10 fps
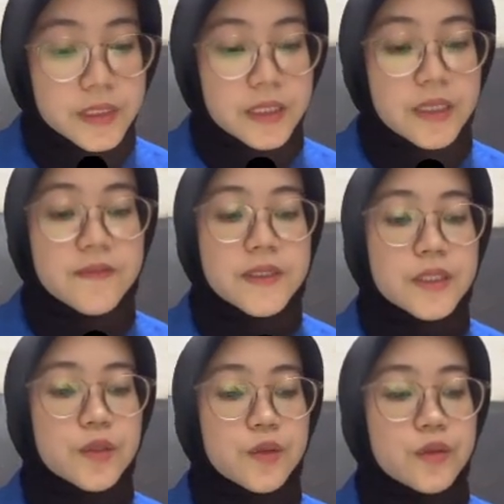Even
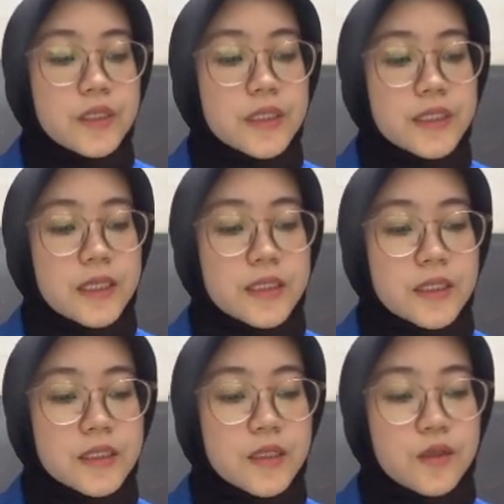though the
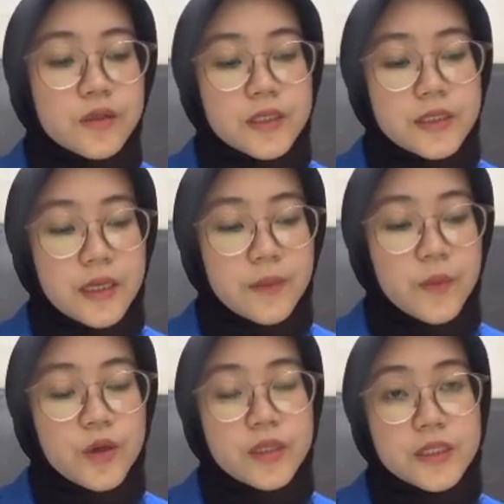sentence look the same
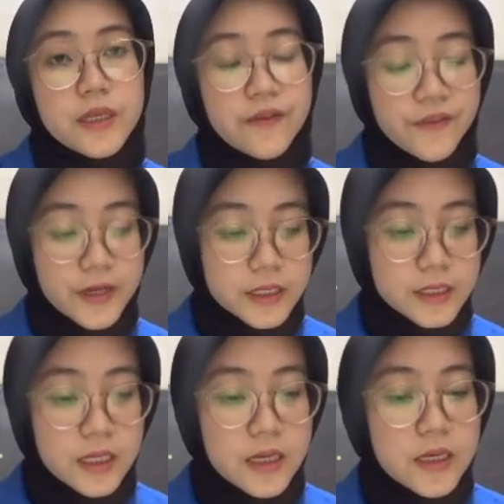on the surface,
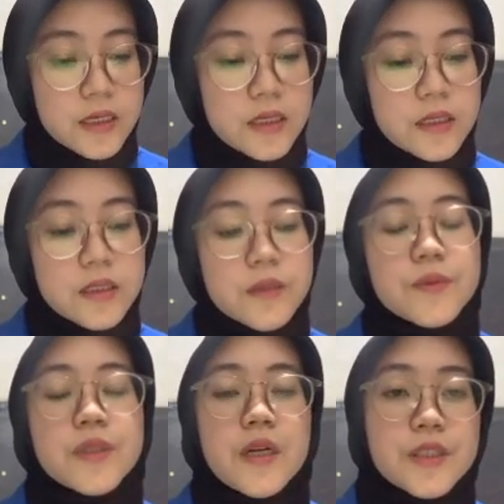the deep
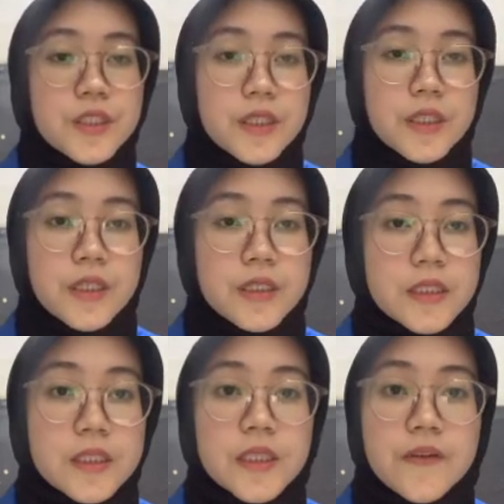structure
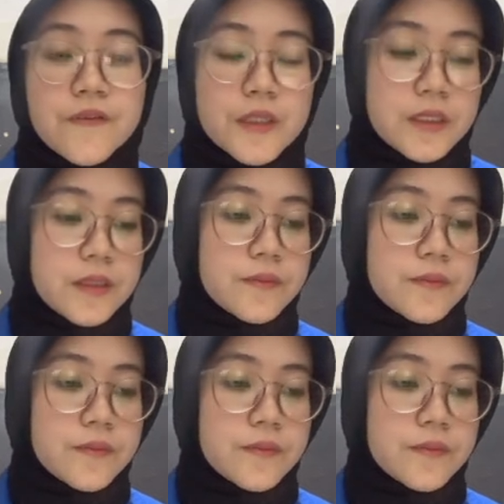is different.